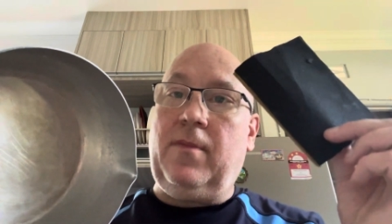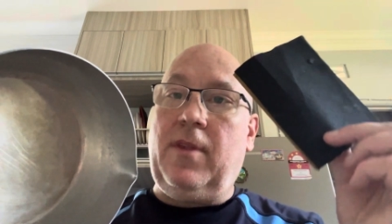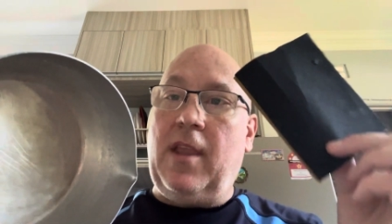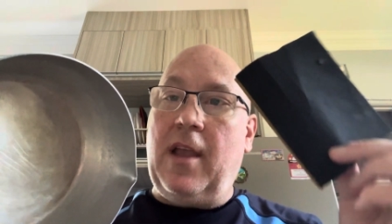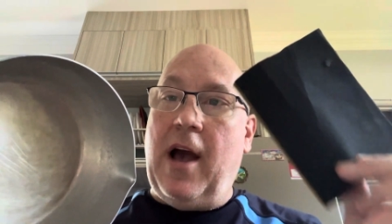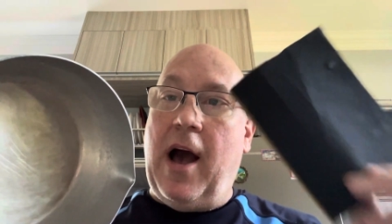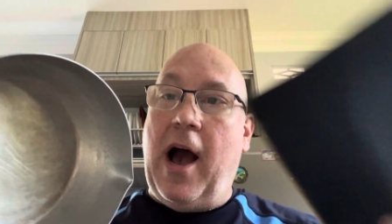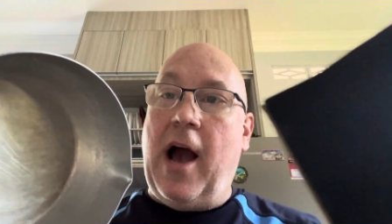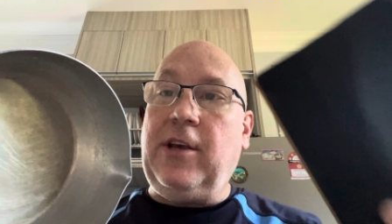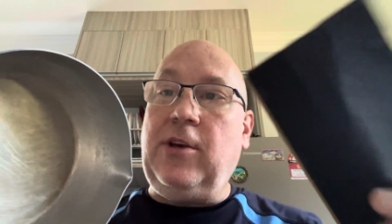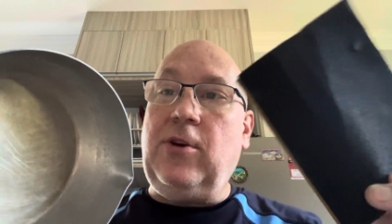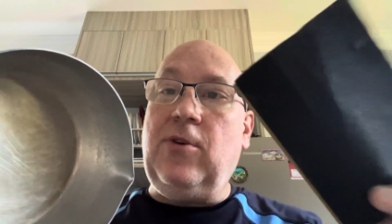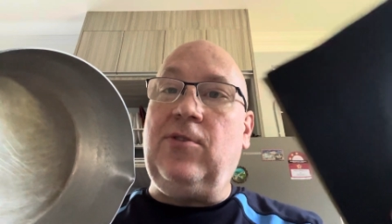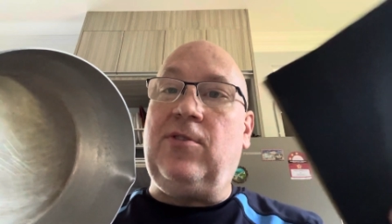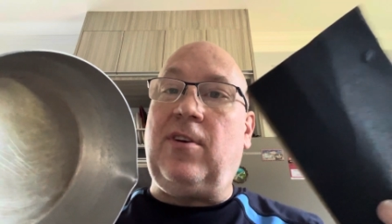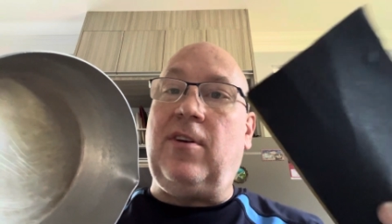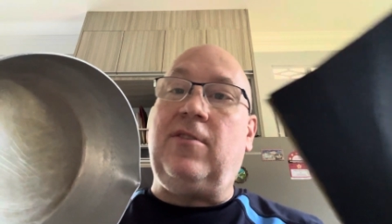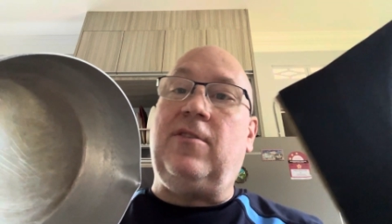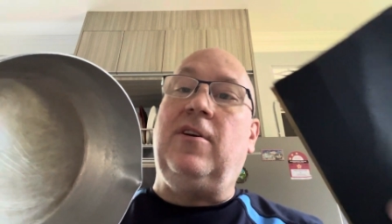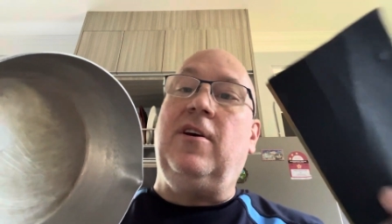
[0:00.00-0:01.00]
I use
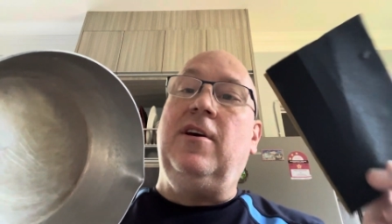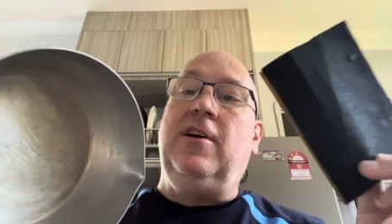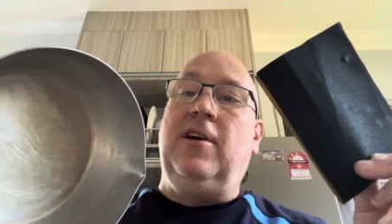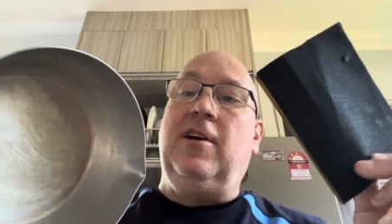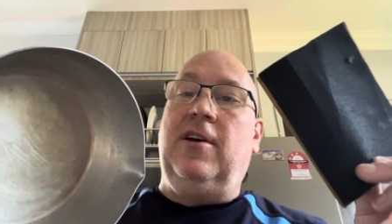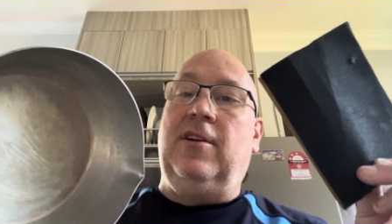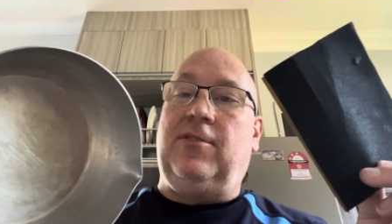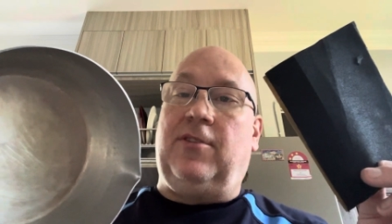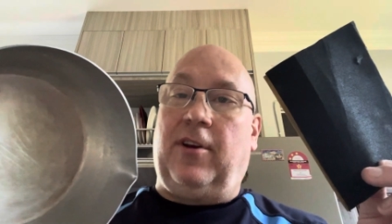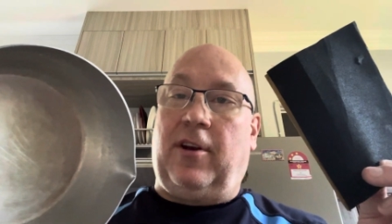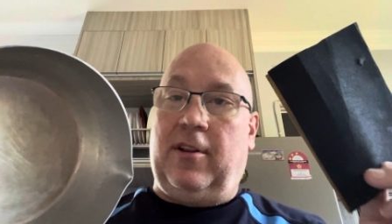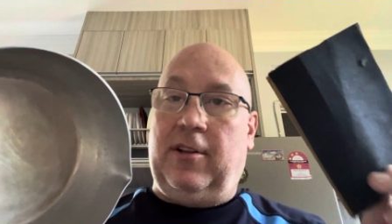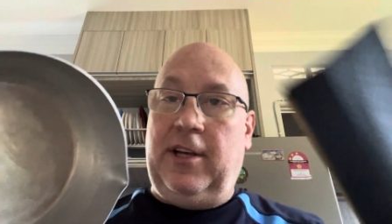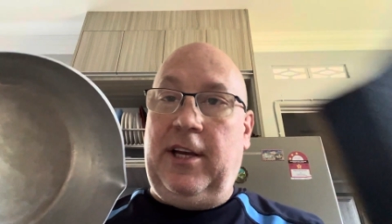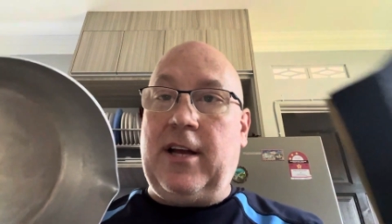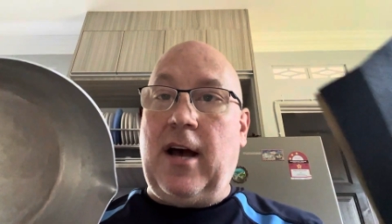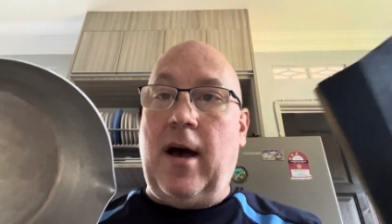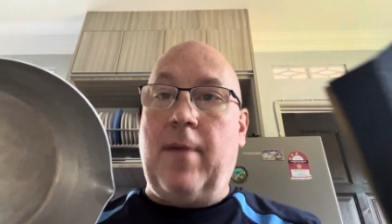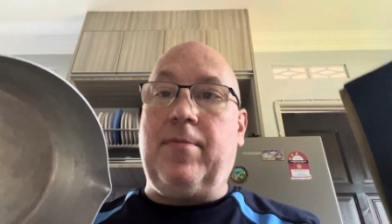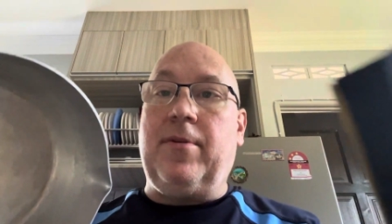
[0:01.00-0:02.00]
it to
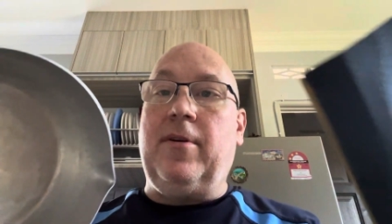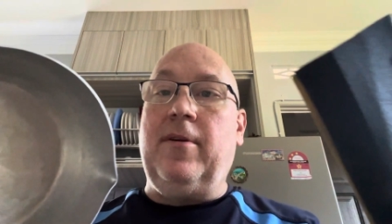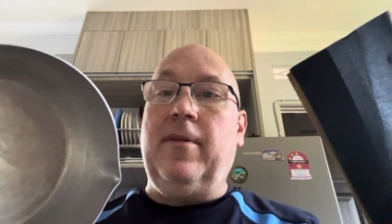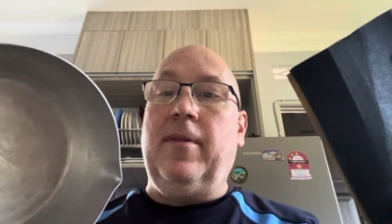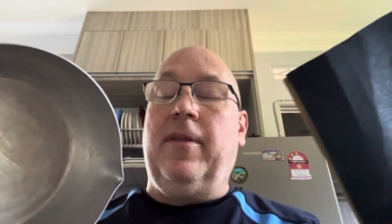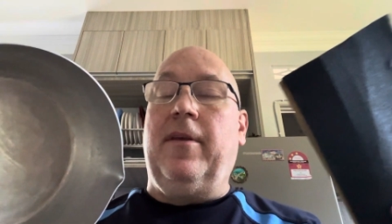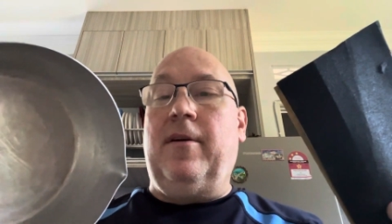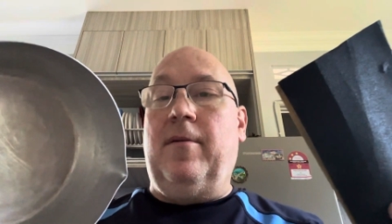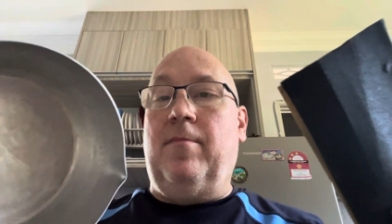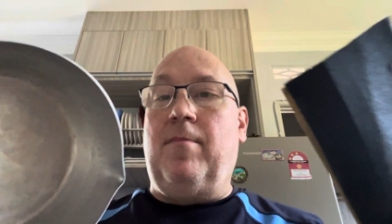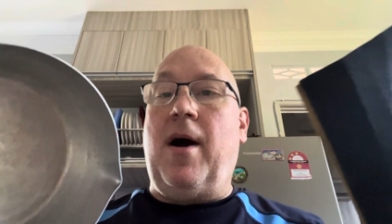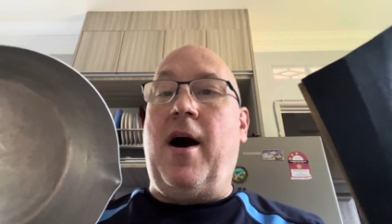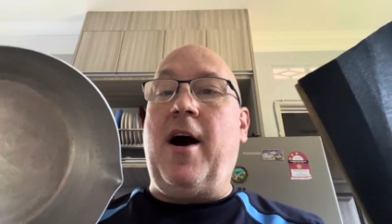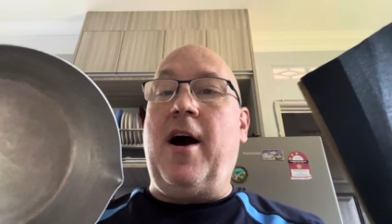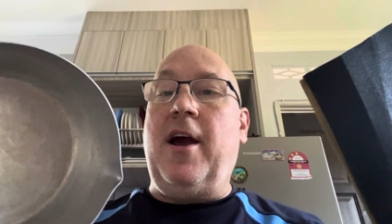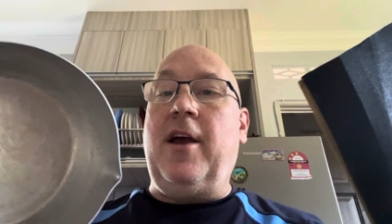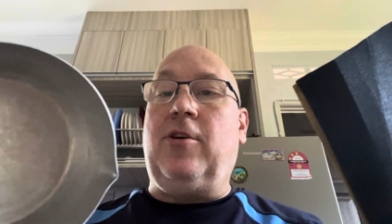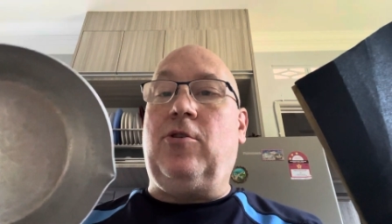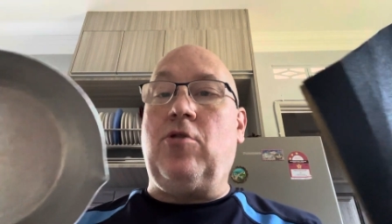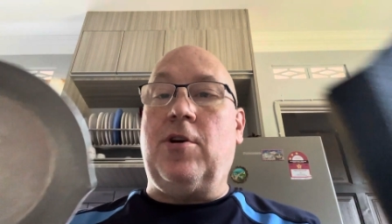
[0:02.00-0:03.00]
clean up
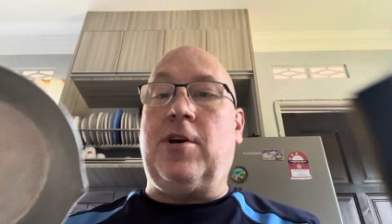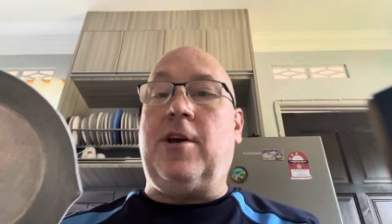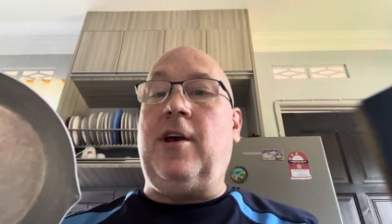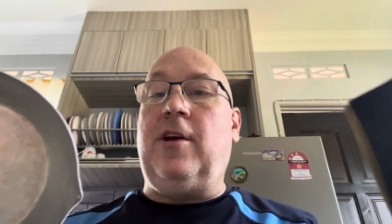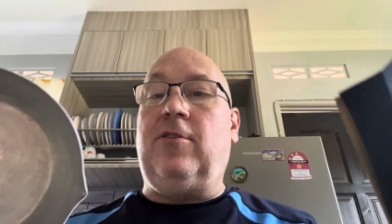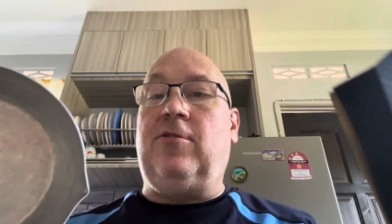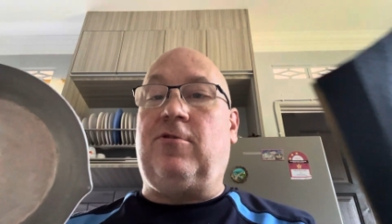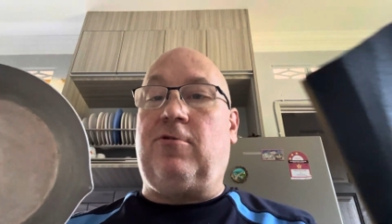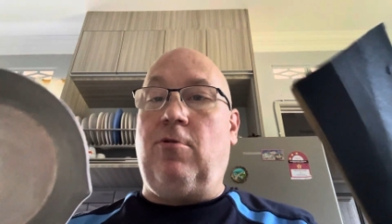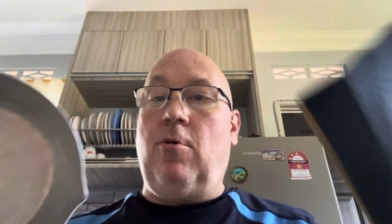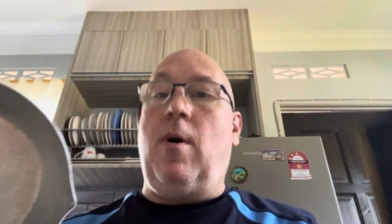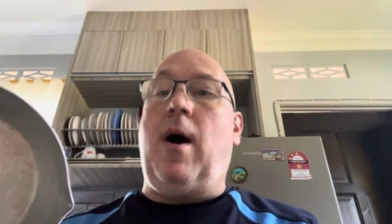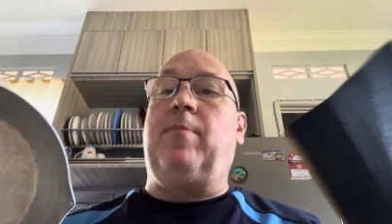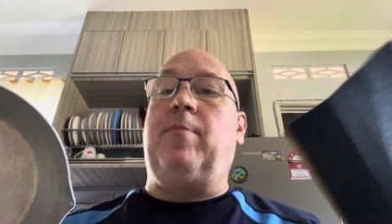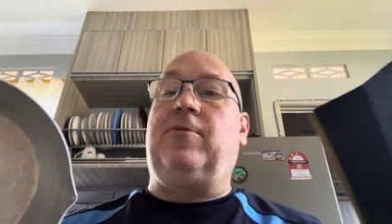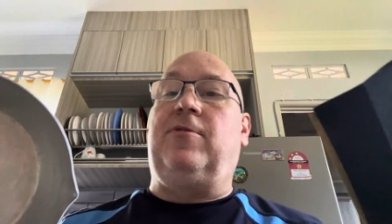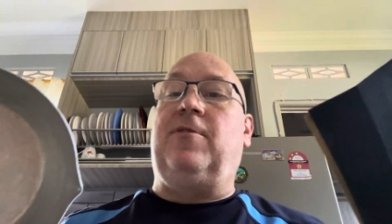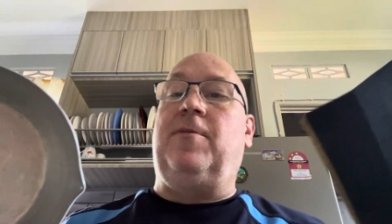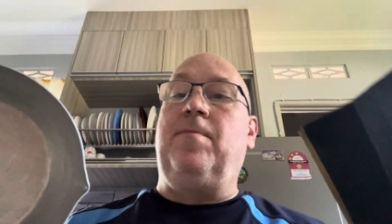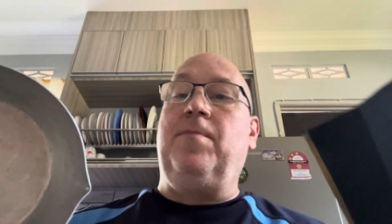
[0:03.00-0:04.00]
my cooking
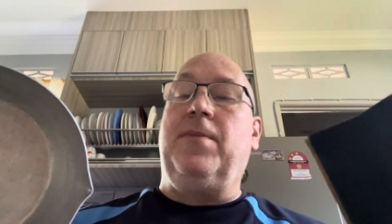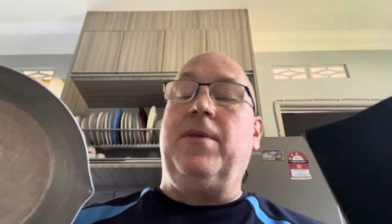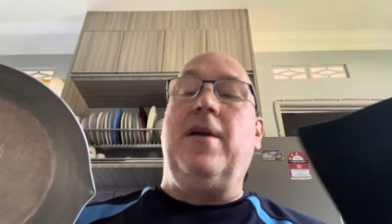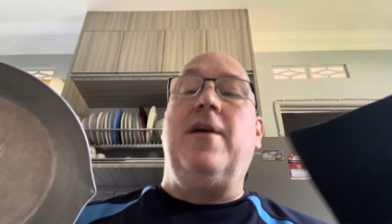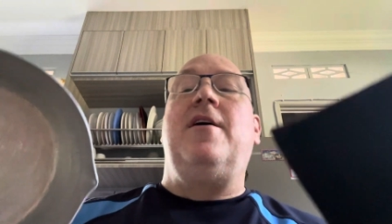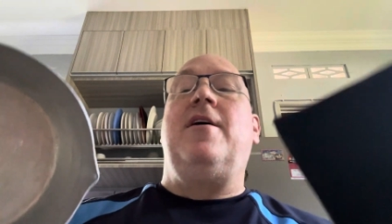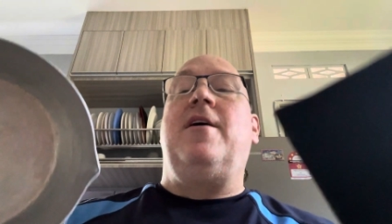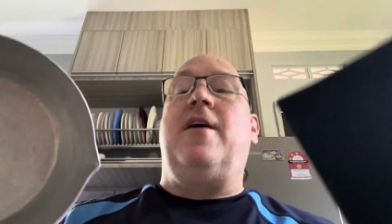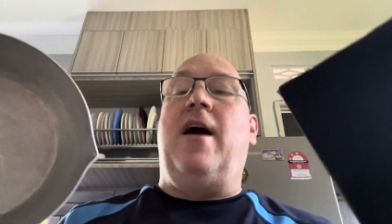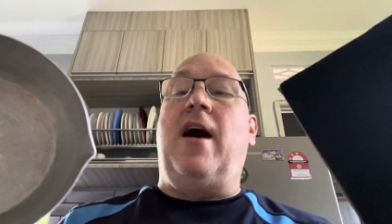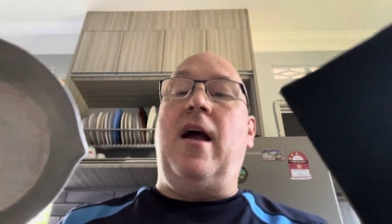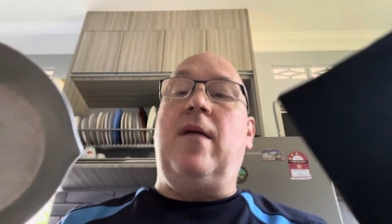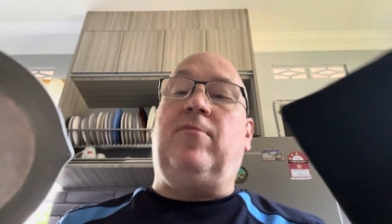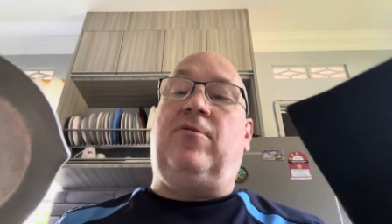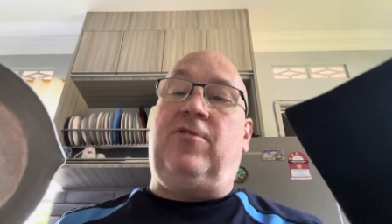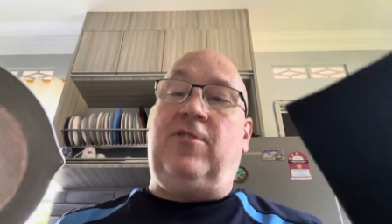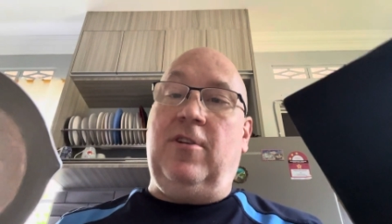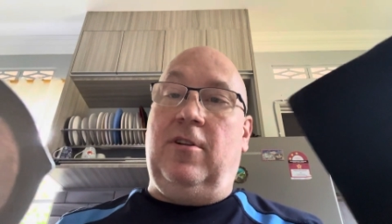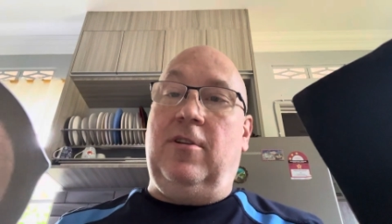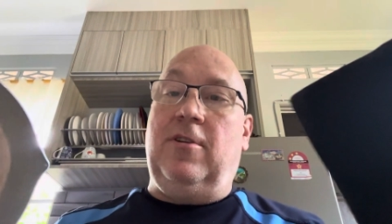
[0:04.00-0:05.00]
screw-ups. I am
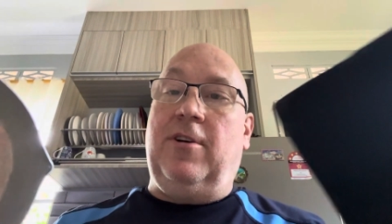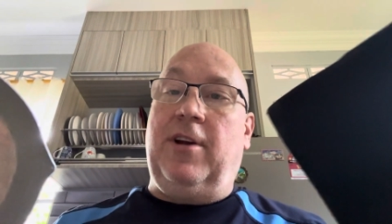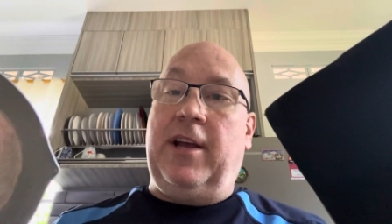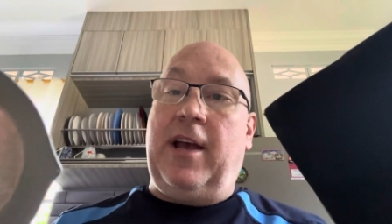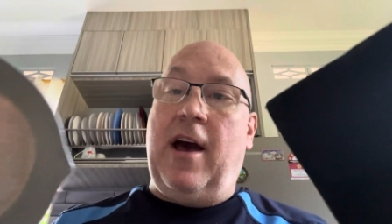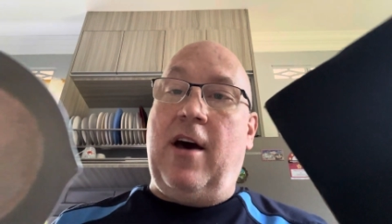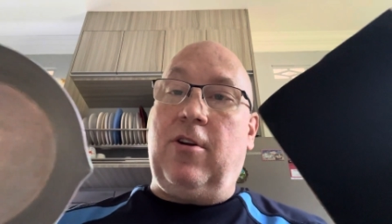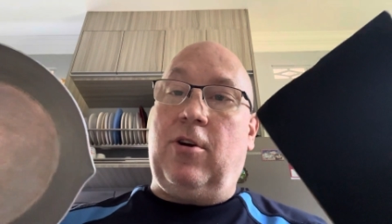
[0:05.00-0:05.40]
still learning how to